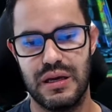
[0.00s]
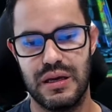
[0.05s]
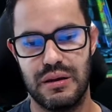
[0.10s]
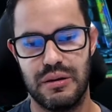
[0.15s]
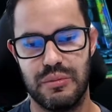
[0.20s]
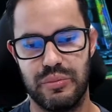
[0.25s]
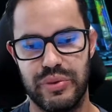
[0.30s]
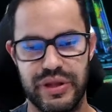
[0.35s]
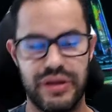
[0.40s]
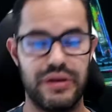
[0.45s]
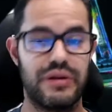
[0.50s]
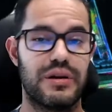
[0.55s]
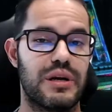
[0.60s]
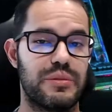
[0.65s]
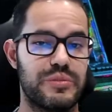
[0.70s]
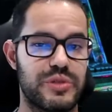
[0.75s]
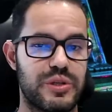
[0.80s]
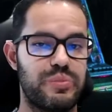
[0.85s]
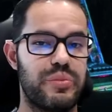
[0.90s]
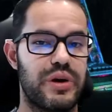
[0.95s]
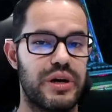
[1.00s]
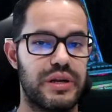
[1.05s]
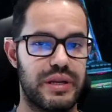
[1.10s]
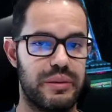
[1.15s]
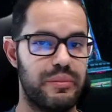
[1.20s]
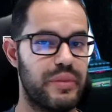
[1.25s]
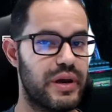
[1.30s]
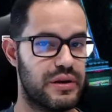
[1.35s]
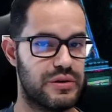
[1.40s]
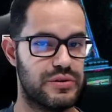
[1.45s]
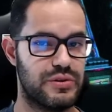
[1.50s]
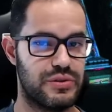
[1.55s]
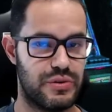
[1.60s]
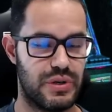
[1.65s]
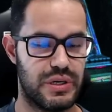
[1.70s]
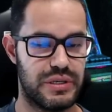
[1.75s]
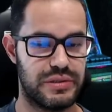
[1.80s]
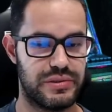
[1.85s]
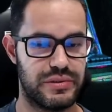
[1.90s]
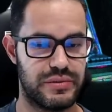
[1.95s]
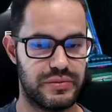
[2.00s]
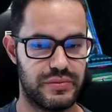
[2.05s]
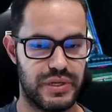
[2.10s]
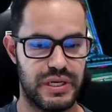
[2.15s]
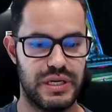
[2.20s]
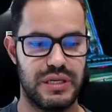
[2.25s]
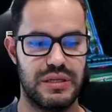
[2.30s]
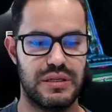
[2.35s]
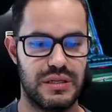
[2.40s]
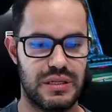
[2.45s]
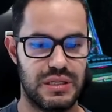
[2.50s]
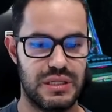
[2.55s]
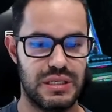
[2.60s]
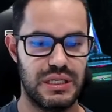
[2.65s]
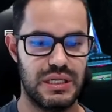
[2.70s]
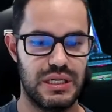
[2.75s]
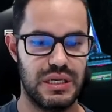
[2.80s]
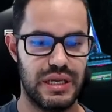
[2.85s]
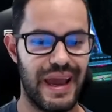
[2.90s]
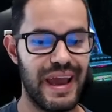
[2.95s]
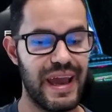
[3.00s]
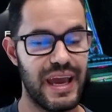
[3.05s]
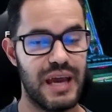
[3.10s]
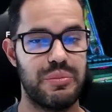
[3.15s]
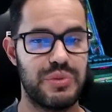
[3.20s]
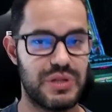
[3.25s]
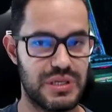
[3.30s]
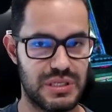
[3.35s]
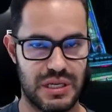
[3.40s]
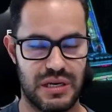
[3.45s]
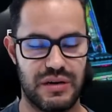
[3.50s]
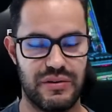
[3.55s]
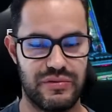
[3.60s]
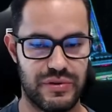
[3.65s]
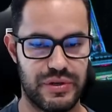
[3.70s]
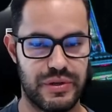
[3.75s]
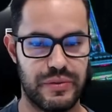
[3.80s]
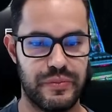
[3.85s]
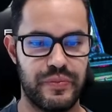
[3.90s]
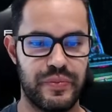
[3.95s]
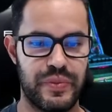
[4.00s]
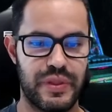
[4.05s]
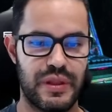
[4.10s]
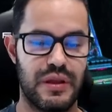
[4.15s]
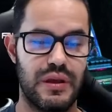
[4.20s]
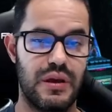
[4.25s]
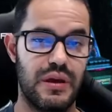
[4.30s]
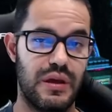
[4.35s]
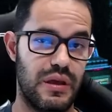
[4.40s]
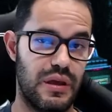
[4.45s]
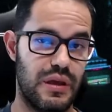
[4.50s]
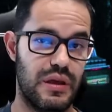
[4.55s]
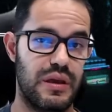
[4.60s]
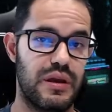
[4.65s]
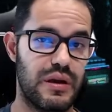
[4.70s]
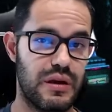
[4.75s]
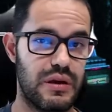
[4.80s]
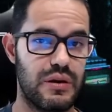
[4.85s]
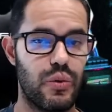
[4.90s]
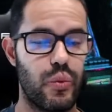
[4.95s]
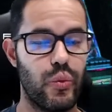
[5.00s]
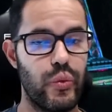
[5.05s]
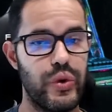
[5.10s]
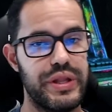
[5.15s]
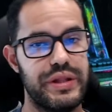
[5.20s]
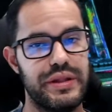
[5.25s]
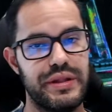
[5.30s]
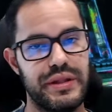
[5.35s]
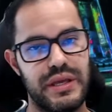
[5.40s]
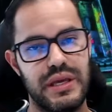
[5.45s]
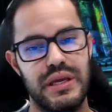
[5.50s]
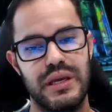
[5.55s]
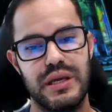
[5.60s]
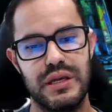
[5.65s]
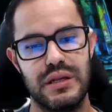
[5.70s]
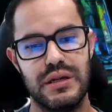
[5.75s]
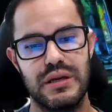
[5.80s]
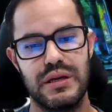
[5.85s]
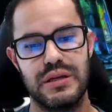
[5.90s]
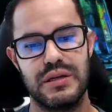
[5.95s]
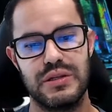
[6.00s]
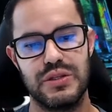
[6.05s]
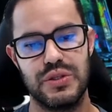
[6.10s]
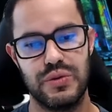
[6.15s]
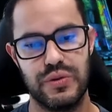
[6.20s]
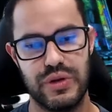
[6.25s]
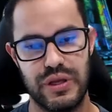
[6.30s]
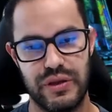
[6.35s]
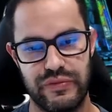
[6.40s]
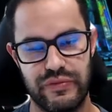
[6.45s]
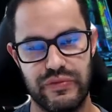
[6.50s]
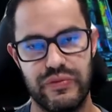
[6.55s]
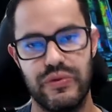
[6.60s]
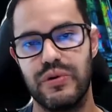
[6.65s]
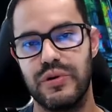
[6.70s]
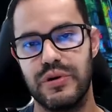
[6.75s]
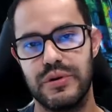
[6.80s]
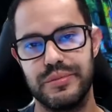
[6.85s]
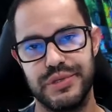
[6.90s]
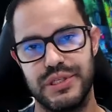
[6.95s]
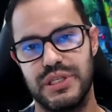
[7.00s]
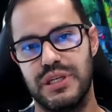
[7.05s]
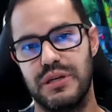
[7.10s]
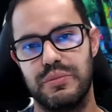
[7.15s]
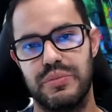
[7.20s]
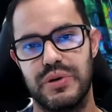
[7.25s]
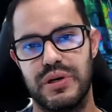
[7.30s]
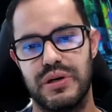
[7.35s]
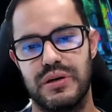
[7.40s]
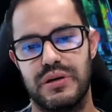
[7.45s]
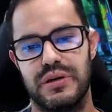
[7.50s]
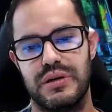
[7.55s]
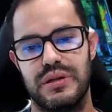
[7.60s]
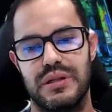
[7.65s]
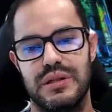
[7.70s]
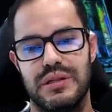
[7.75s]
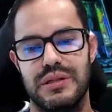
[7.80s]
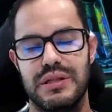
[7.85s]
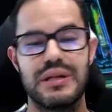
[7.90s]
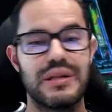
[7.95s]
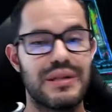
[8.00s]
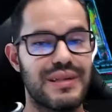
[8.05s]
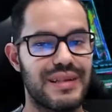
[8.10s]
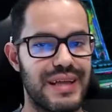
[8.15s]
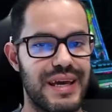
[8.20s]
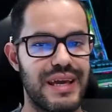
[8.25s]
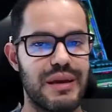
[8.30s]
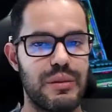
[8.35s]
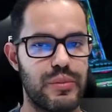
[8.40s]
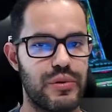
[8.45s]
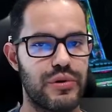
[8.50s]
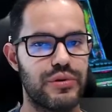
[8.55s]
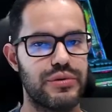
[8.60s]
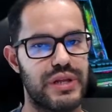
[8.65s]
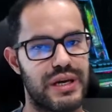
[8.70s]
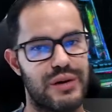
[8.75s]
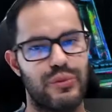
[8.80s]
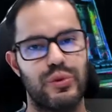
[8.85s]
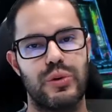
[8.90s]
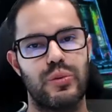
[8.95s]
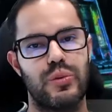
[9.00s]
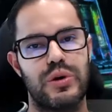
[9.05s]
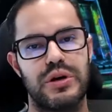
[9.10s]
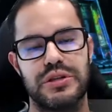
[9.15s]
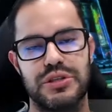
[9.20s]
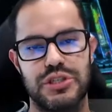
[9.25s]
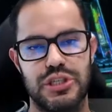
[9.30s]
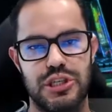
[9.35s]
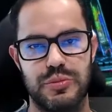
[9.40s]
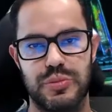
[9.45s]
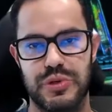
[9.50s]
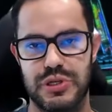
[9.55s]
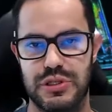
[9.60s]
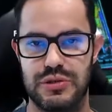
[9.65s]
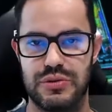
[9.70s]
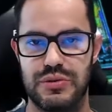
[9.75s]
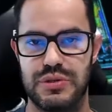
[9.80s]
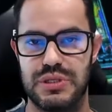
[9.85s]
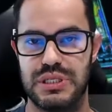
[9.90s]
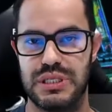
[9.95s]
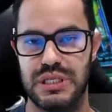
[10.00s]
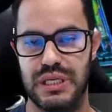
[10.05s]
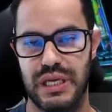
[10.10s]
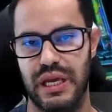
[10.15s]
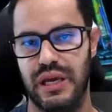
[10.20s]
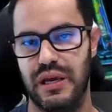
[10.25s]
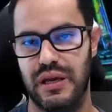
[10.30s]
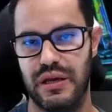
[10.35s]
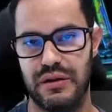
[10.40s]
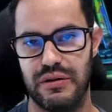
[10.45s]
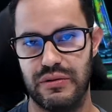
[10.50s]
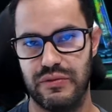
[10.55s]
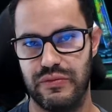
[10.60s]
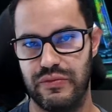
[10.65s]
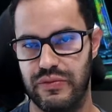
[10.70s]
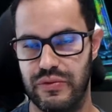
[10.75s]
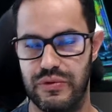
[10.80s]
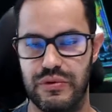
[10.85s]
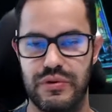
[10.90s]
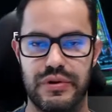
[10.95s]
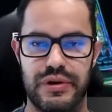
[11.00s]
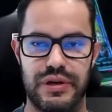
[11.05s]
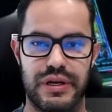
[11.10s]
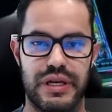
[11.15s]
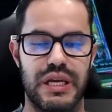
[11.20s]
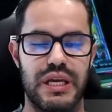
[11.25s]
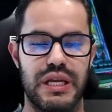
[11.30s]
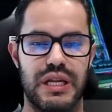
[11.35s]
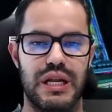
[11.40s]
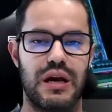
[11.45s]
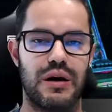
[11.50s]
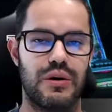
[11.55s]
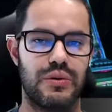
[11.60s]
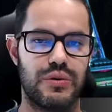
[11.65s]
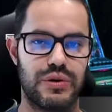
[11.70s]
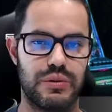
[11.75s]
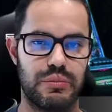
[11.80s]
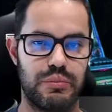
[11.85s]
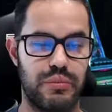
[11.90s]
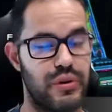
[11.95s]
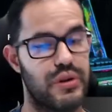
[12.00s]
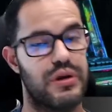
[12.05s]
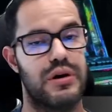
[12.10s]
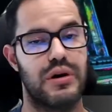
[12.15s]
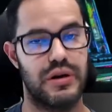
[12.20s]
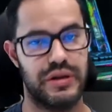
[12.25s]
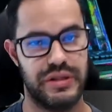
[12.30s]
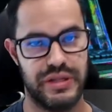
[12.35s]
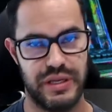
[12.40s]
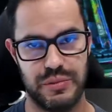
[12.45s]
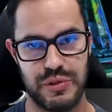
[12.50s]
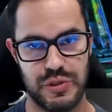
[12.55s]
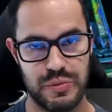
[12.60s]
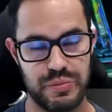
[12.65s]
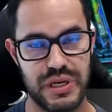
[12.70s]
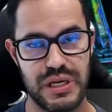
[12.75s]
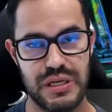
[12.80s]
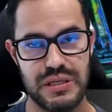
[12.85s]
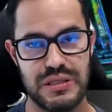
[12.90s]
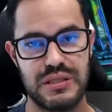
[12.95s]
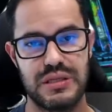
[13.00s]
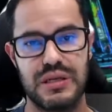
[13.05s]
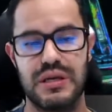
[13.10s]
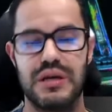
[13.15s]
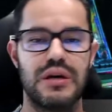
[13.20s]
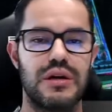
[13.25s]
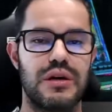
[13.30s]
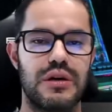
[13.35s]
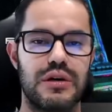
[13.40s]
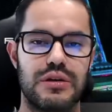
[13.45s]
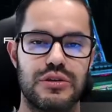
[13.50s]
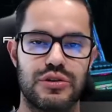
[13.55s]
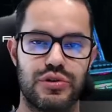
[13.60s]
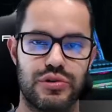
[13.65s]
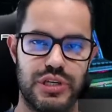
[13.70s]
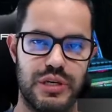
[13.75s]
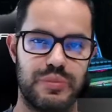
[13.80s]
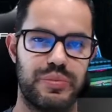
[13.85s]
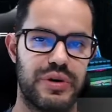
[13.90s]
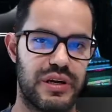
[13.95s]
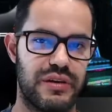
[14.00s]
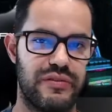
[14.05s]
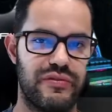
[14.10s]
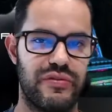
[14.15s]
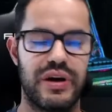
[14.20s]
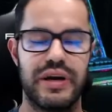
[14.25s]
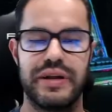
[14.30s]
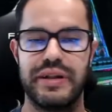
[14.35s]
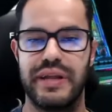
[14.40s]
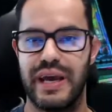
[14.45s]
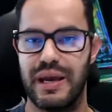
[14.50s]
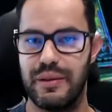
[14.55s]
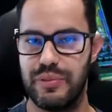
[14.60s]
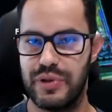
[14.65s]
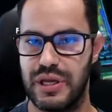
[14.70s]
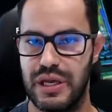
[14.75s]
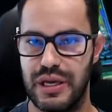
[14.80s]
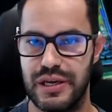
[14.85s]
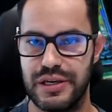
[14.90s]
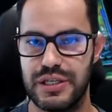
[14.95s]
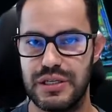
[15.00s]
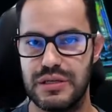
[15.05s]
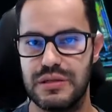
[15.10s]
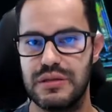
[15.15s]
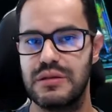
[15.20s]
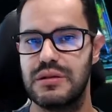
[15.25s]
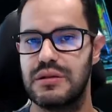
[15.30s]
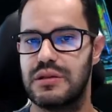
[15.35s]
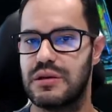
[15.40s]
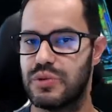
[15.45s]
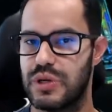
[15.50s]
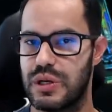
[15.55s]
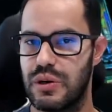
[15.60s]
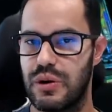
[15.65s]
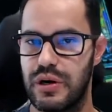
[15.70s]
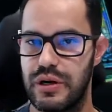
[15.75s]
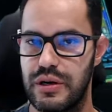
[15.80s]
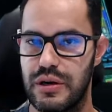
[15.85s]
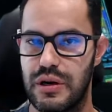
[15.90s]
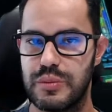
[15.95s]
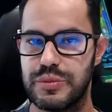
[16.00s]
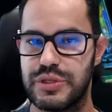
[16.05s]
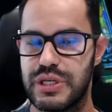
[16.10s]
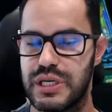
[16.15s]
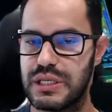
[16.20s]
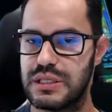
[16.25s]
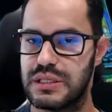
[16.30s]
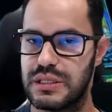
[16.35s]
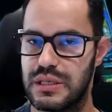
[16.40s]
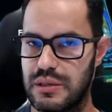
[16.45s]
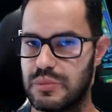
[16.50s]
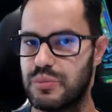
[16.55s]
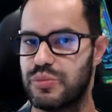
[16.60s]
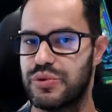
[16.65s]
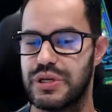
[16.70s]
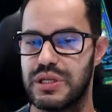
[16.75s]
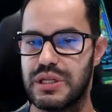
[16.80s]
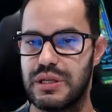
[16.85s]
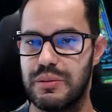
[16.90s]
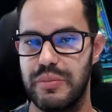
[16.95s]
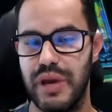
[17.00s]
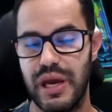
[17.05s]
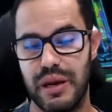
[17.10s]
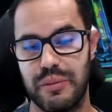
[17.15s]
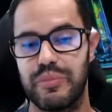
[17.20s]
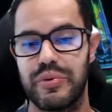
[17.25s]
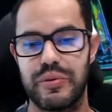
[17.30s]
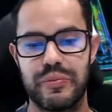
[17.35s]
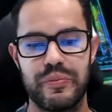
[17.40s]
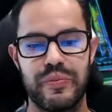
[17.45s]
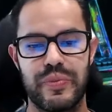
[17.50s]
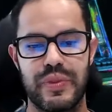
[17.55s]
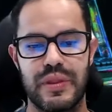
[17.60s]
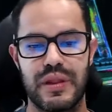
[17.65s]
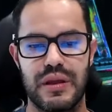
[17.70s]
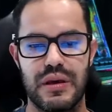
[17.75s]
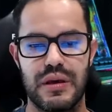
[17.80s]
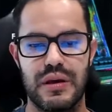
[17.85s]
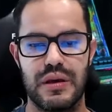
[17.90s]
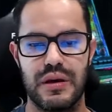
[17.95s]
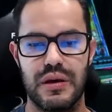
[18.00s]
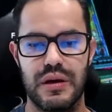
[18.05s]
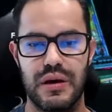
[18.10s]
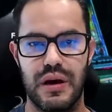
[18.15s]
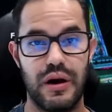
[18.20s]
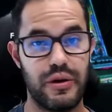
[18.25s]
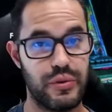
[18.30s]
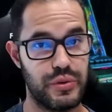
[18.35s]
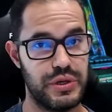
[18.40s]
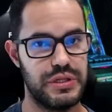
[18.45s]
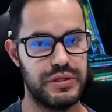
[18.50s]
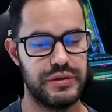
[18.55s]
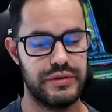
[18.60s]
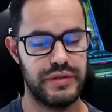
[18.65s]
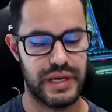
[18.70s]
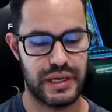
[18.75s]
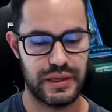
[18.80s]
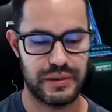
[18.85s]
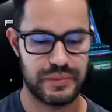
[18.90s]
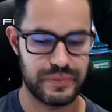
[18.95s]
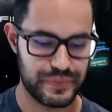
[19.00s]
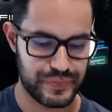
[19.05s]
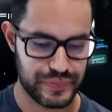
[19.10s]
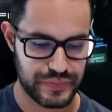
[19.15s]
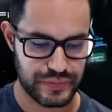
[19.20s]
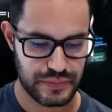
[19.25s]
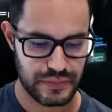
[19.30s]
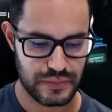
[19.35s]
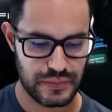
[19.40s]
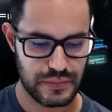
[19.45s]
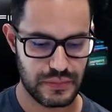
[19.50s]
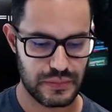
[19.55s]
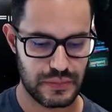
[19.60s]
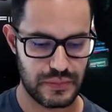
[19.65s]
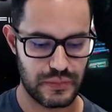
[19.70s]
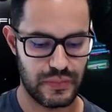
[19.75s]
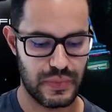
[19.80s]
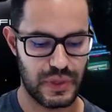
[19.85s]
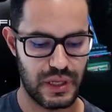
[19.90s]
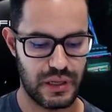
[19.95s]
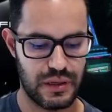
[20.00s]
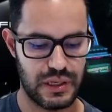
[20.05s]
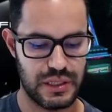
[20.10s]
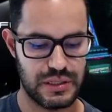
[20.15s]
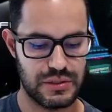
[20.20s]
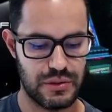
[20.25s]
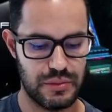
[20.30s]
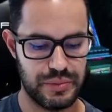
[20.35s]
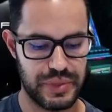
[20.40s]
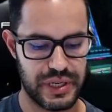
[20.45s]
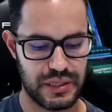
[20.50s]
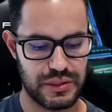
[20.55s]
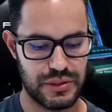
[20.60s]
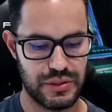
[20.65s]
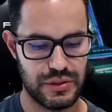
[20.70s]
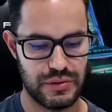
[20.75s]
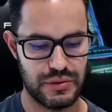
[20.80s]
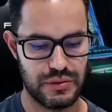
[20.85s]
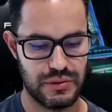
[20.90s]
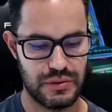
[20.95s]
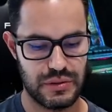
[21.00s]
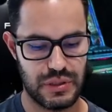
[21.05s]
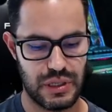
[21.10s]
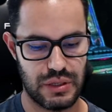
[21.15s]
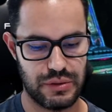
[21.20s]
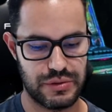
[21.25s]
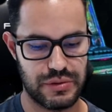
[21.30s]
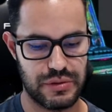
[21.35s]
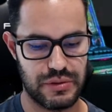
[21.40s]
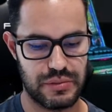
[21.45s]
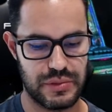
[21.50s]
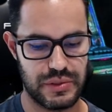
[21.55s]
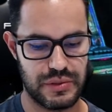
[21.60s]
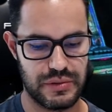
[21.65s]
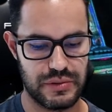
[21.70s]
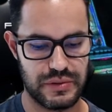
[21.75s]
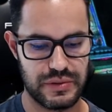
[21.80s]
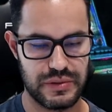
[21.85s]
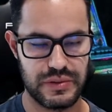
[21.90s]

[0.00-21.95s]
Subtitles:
But here comes the part that matters to us, right? The app discovery. Here we need to inform Shippa the label that we want Shippa to scan for in our blog namespace, so Shippa can find the application, the required objects, and bring the map. How do we do that? Let's go back to our terminal.